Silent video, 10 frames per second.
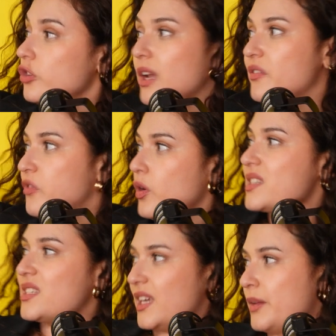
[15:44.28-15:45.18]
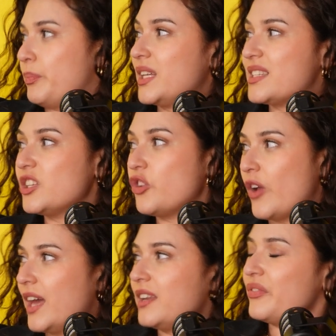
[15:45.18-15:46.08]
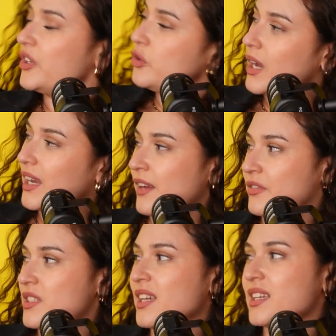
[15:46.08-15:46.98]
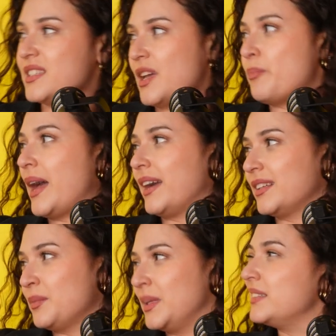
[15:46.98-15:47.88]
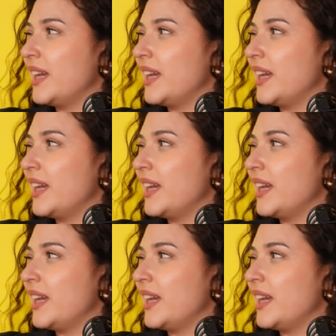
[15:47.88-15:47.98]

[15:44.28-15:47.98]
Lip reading: you're not voicing it, but it's in your head, and then you kind of have to take a step back. And I'm like,